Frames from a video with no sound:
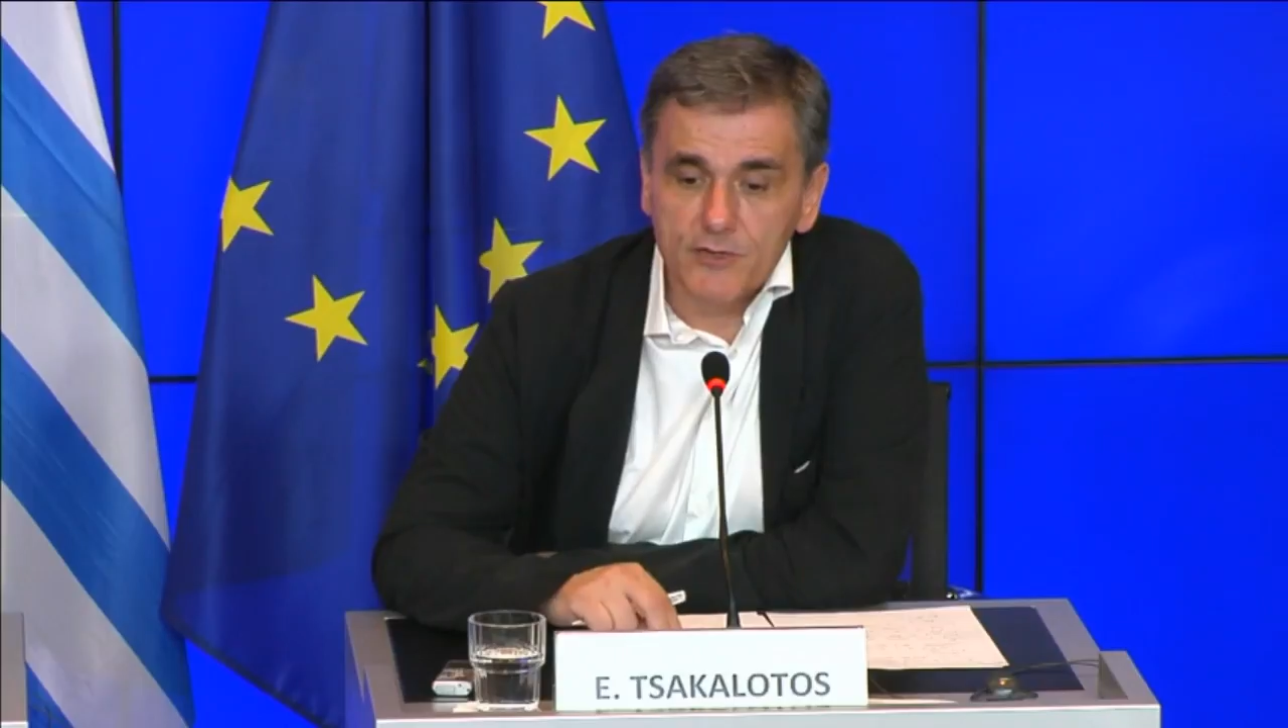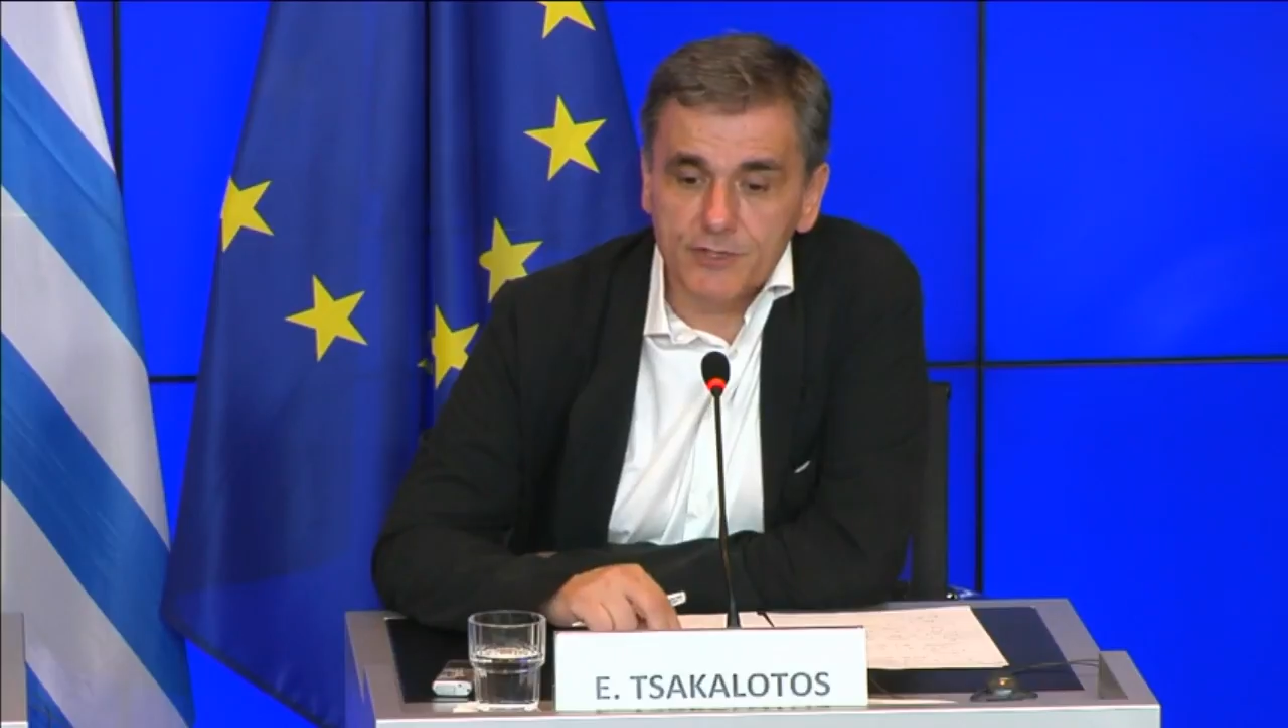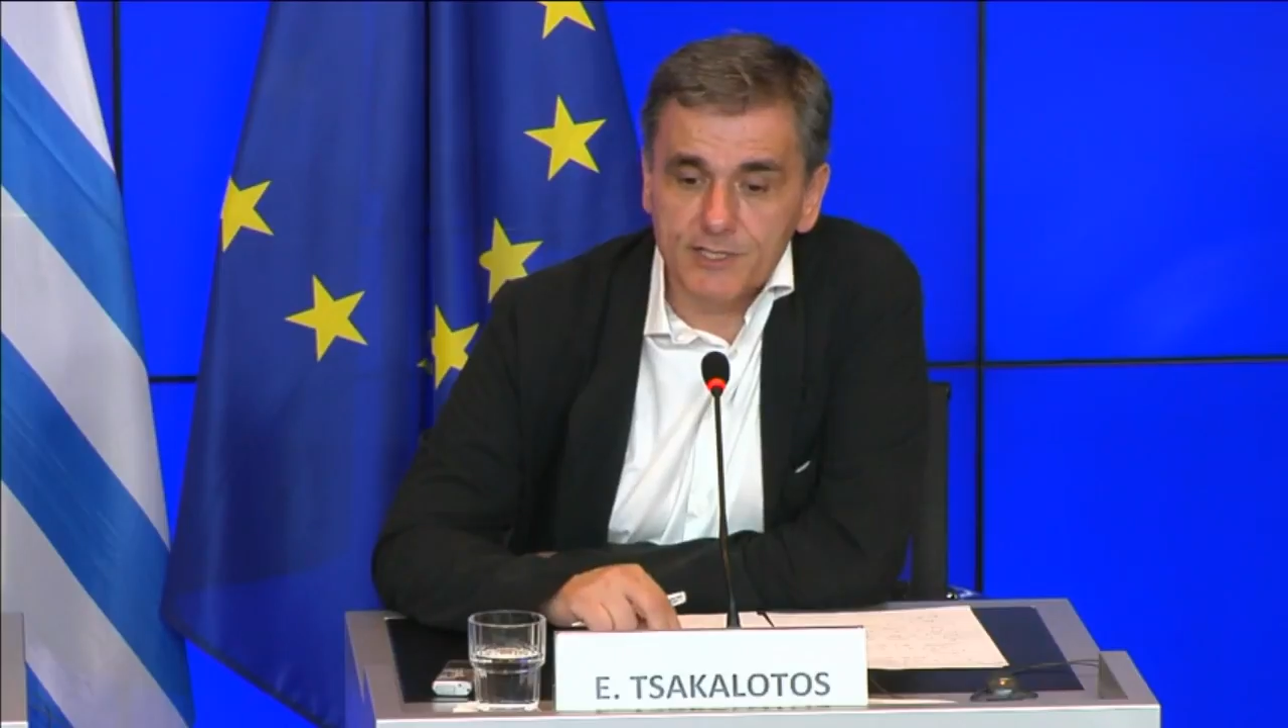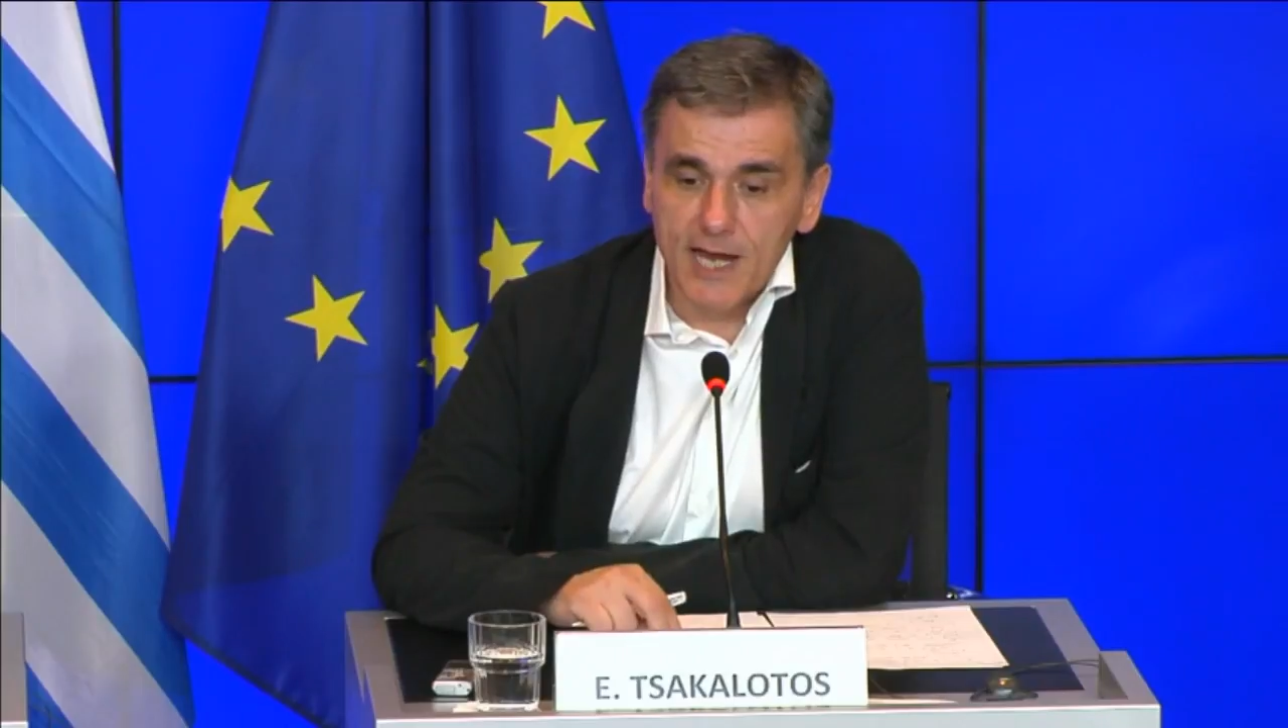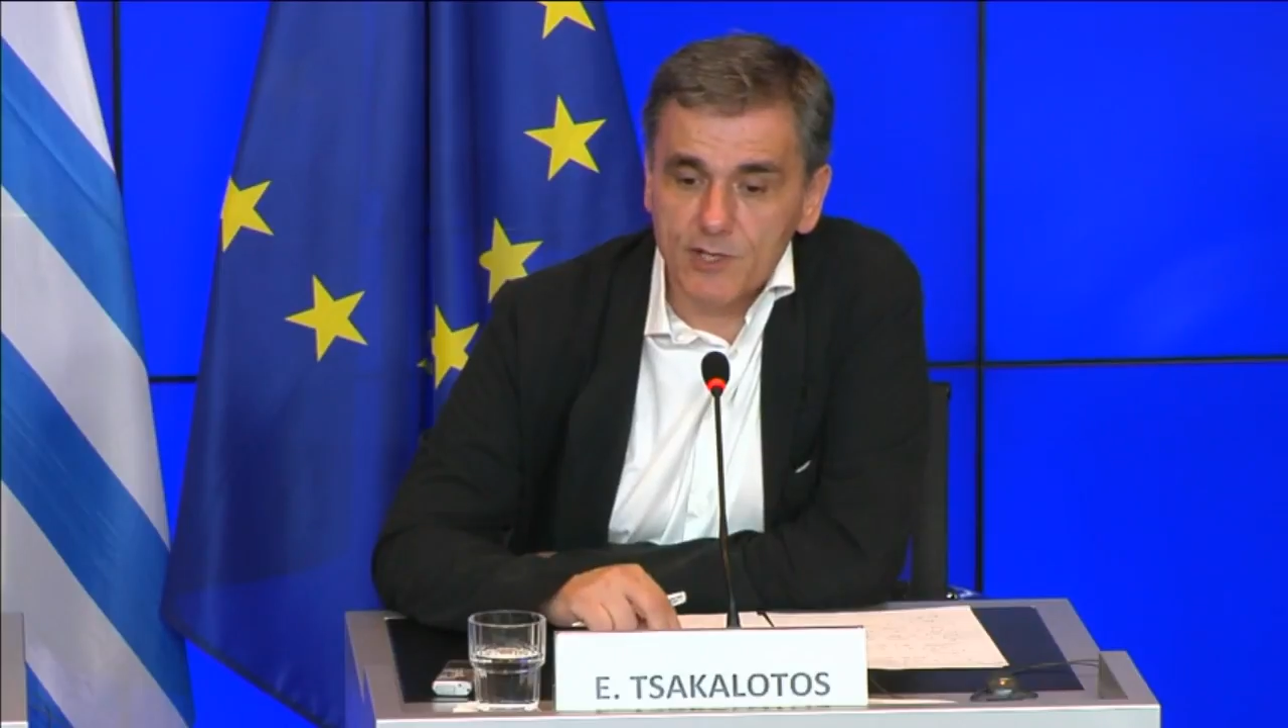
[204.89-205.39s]

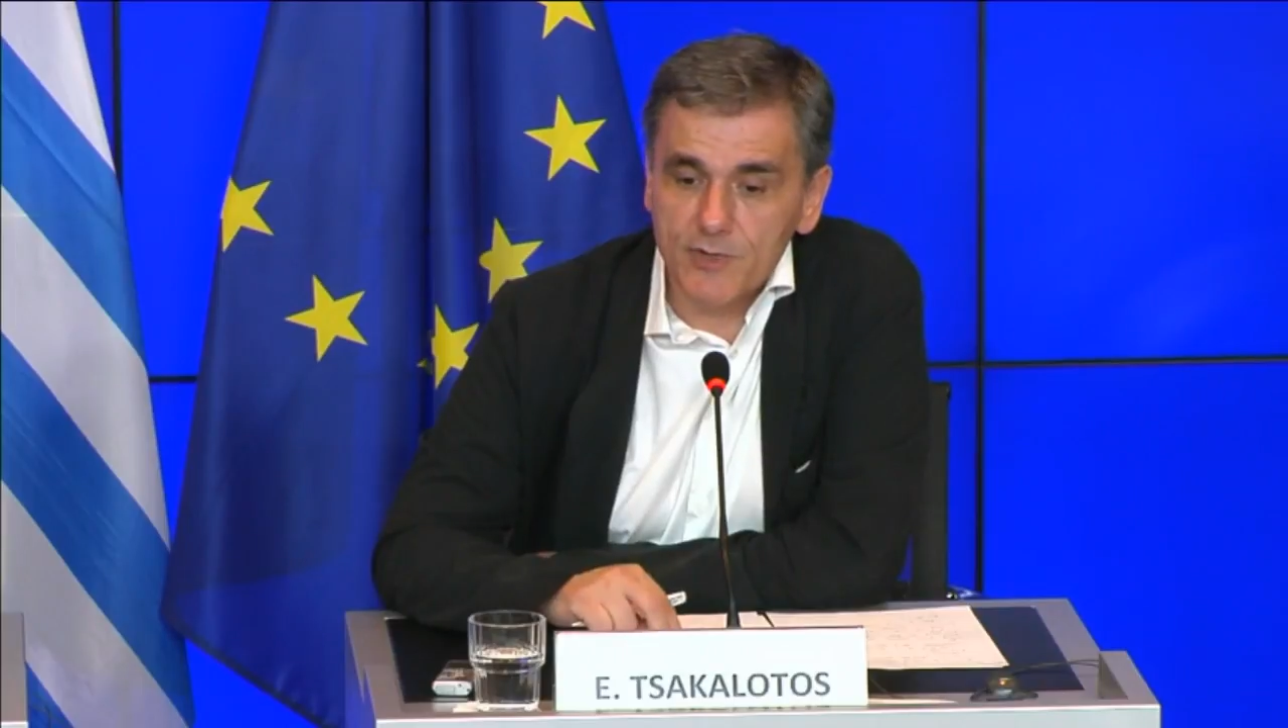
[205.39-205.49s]
the debt